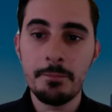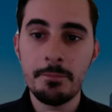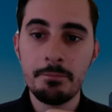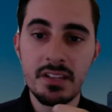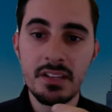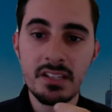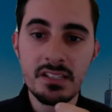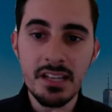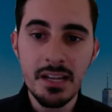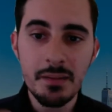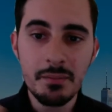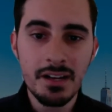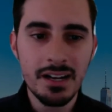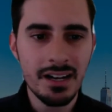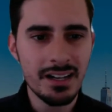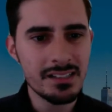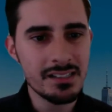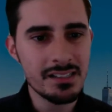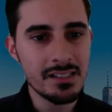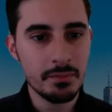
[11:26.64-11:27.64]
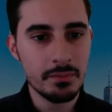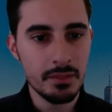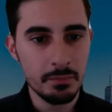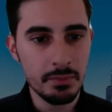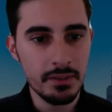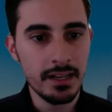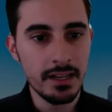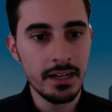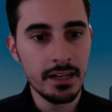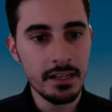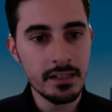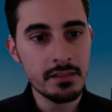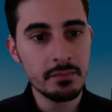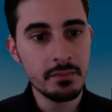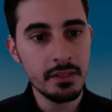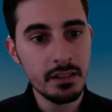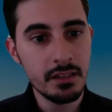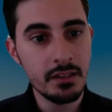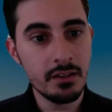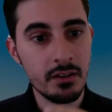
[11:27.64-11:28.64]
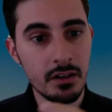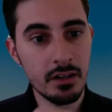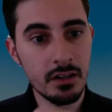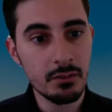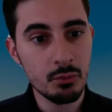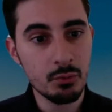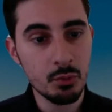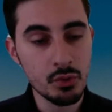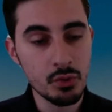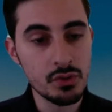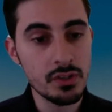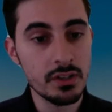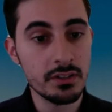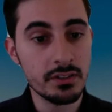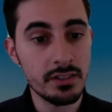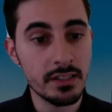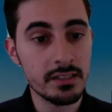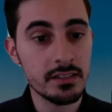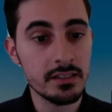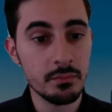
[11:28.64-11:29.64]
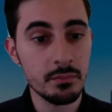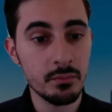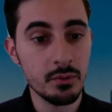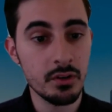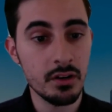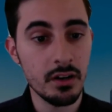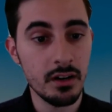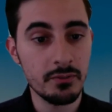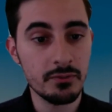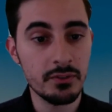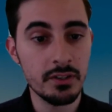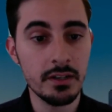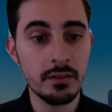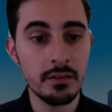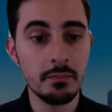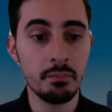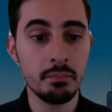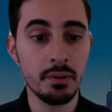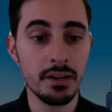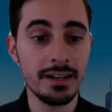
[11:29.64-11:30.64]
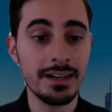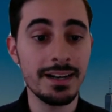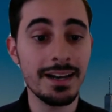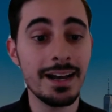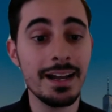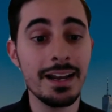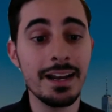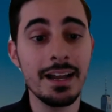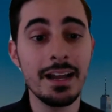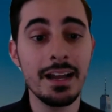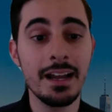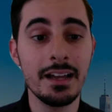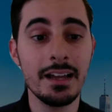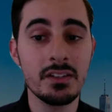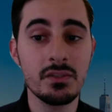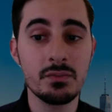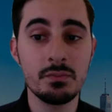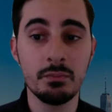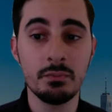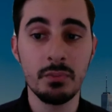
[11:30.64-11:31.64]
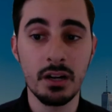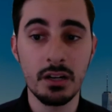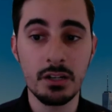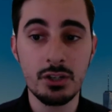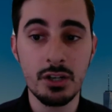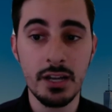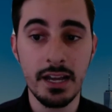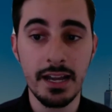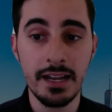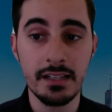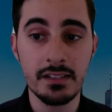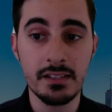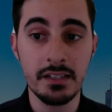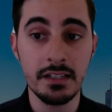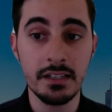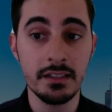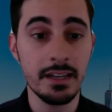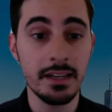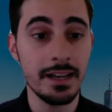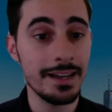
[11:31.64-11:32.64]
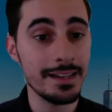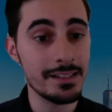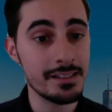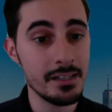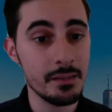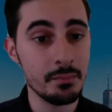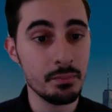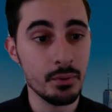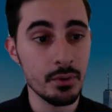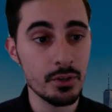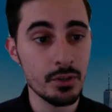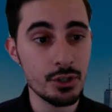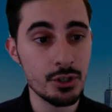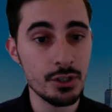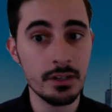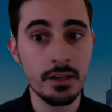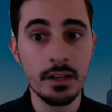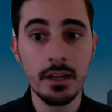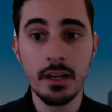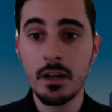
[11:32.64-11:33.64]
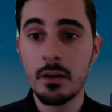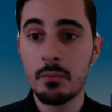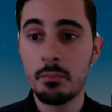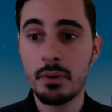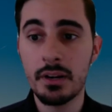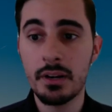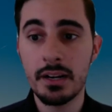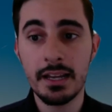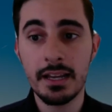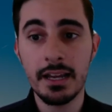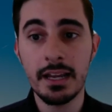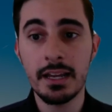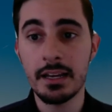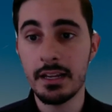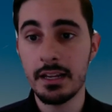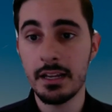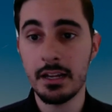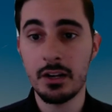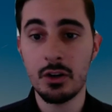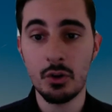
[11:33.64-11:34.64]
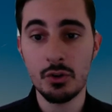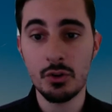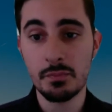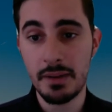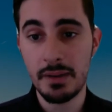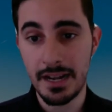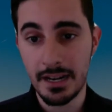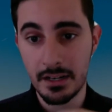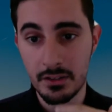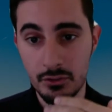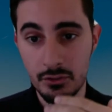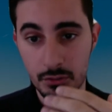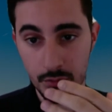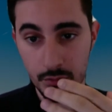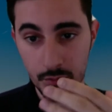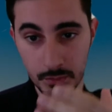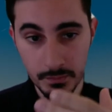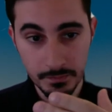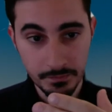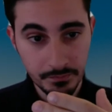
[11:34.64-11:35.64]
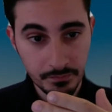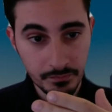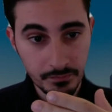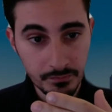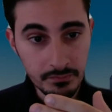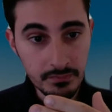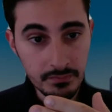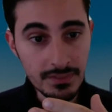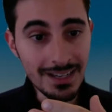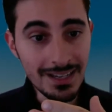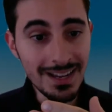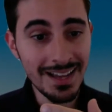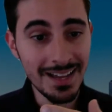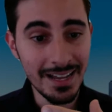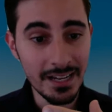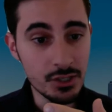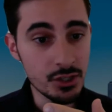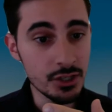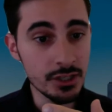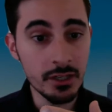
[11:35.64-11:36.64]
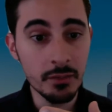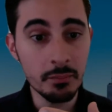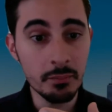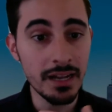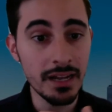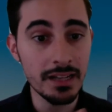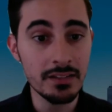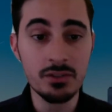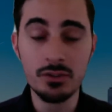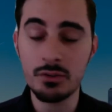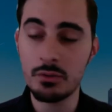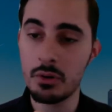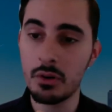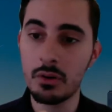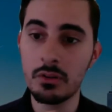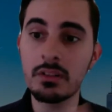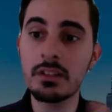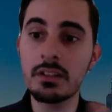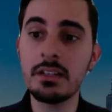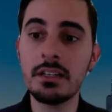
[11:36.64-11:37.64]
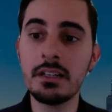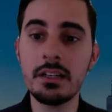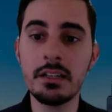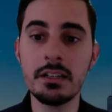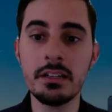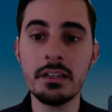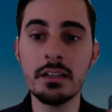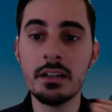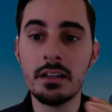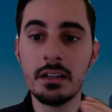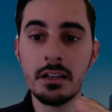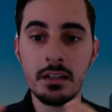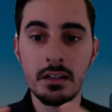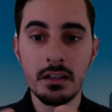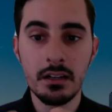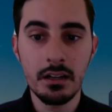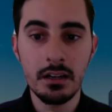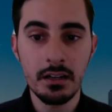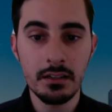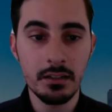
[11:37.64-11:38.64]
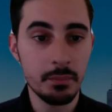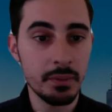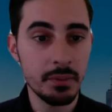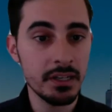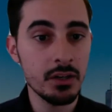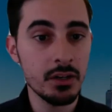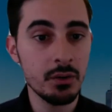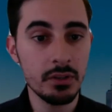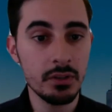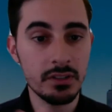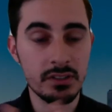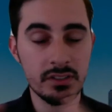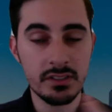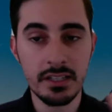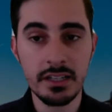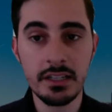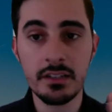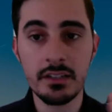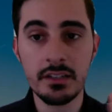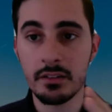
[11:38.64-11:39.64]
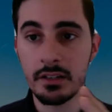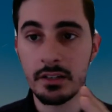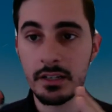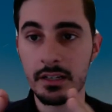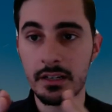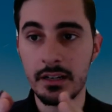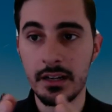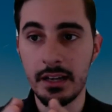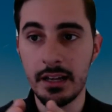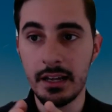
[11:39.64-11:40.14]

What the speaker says: the same concept applies. I mean, there are rules that are tested more often, but not as much as in the essay portion. But again, it goes back to hedging your bets. You only need, depending on what state you're in,